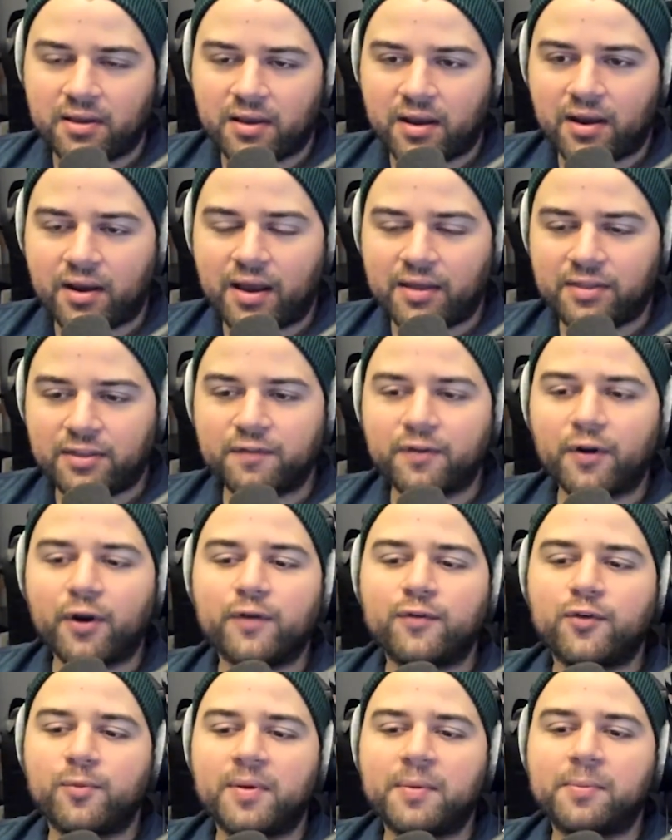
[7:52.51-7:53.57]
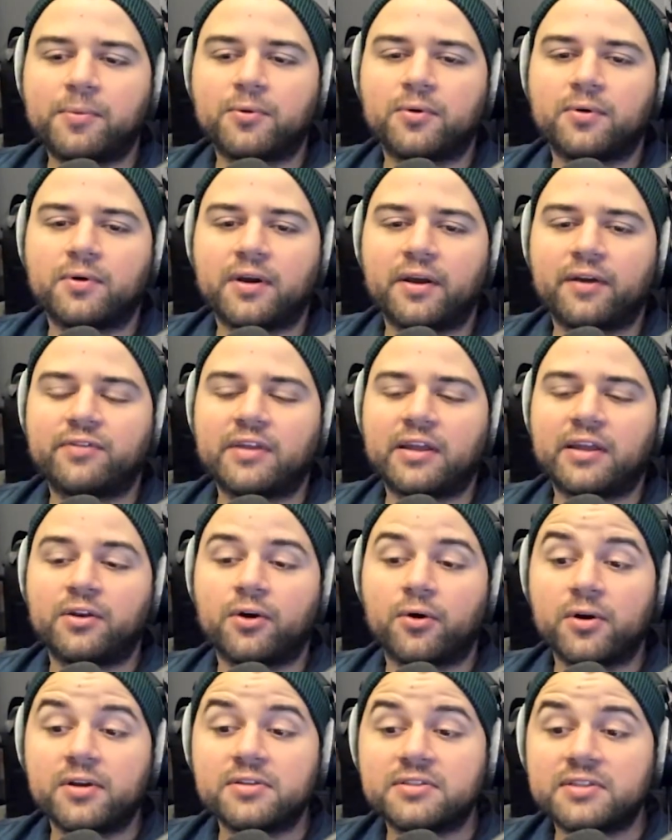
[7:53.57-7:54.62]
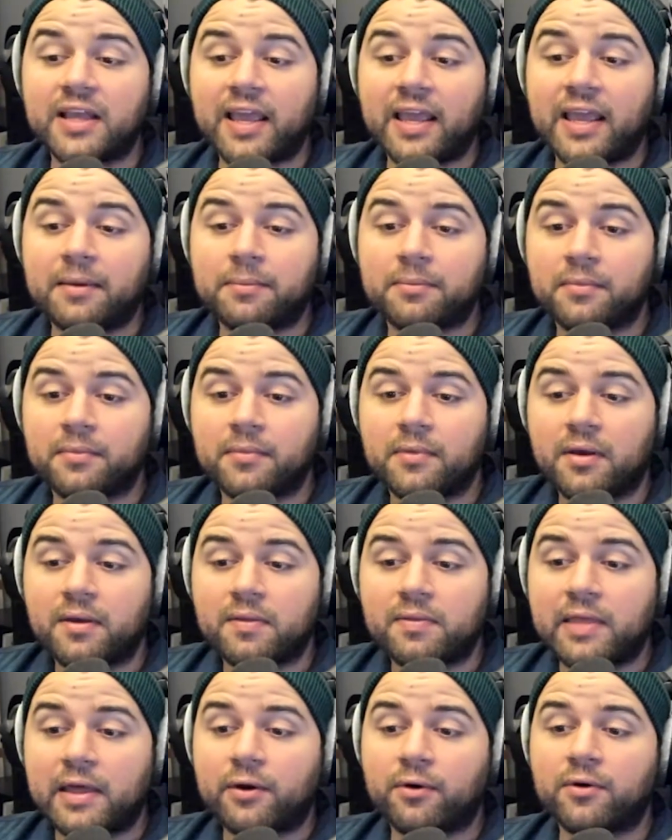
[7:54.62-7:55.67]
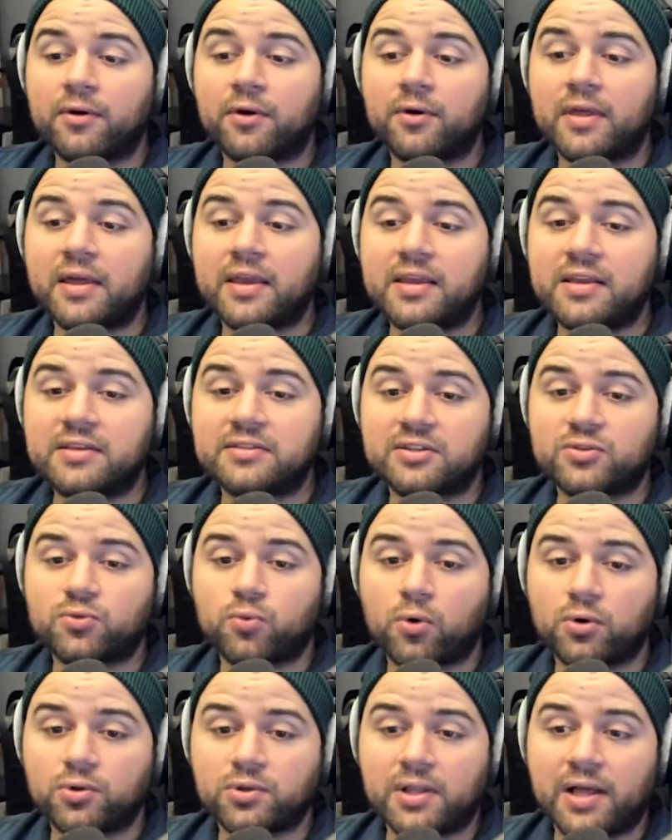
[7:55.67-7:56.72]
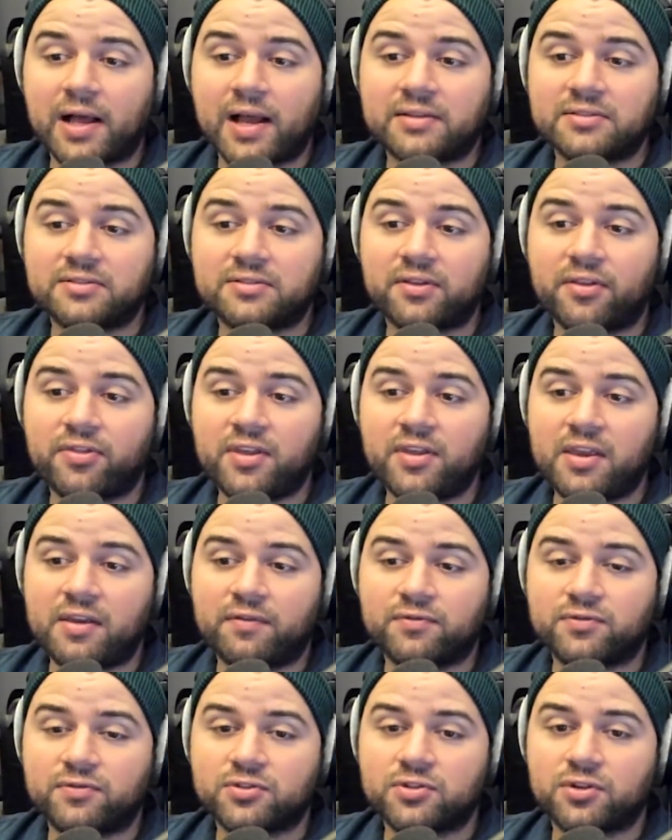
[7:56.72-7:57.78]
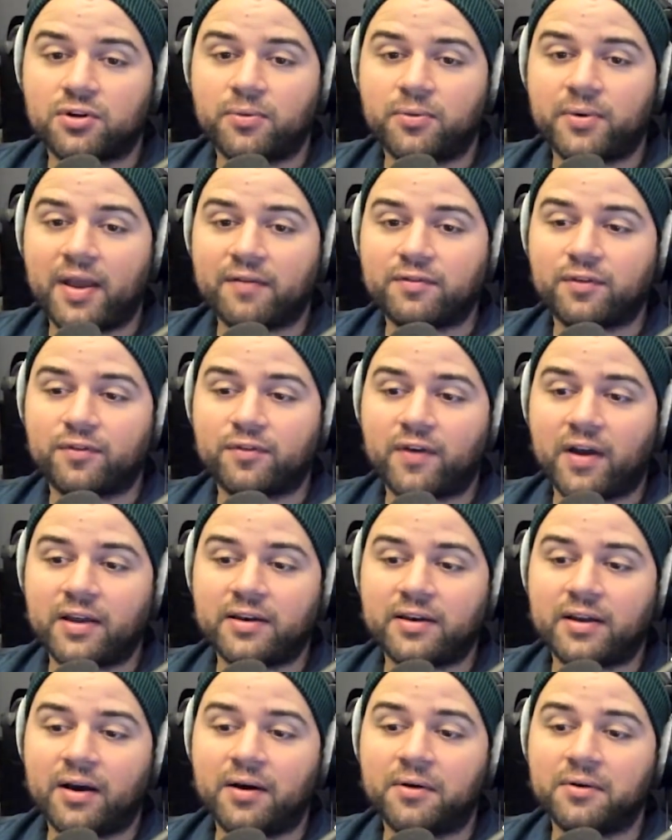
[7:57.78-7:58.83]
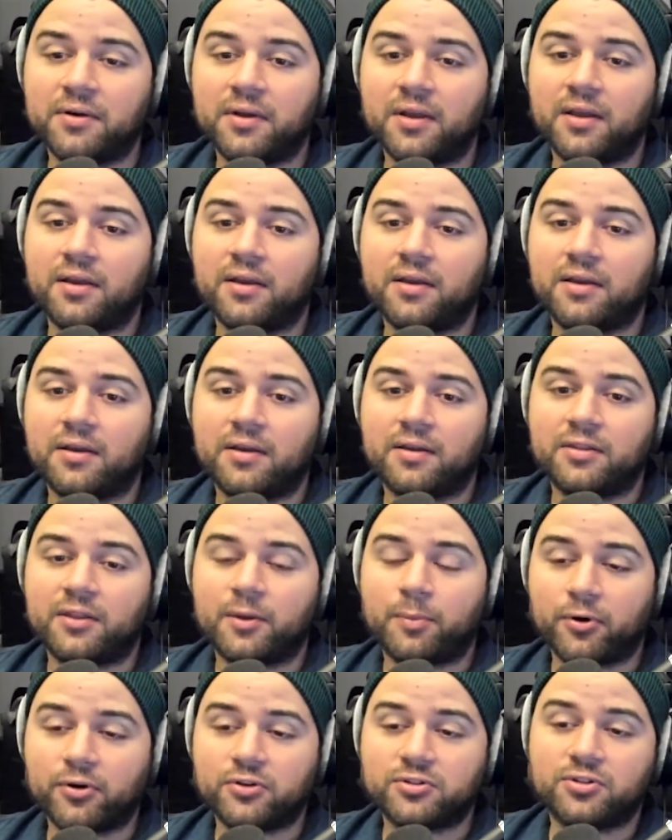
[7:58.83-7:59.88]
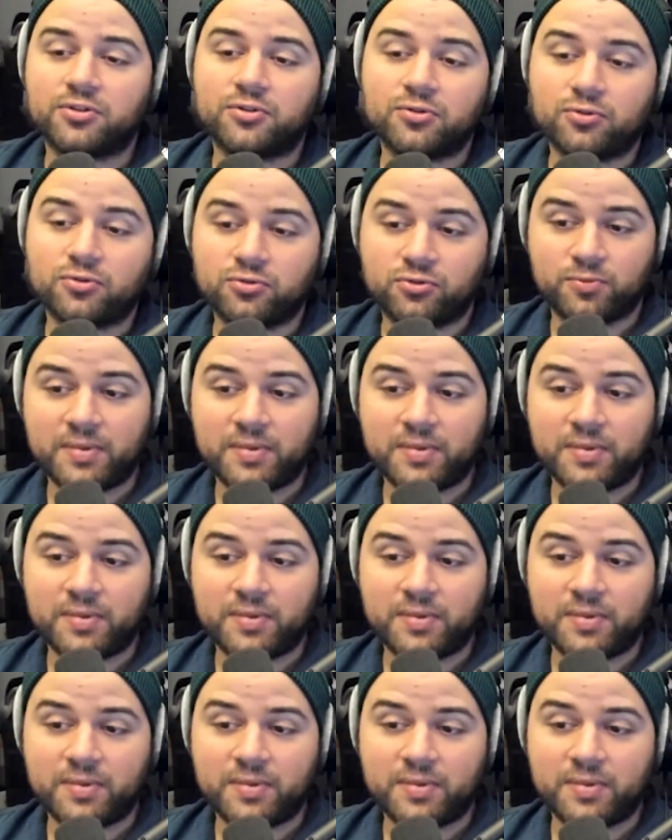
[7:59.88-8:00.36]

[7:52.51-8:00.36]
I think very few people, if they know his name, they don't know that he's this world-class thief. So we have to find out, the person who's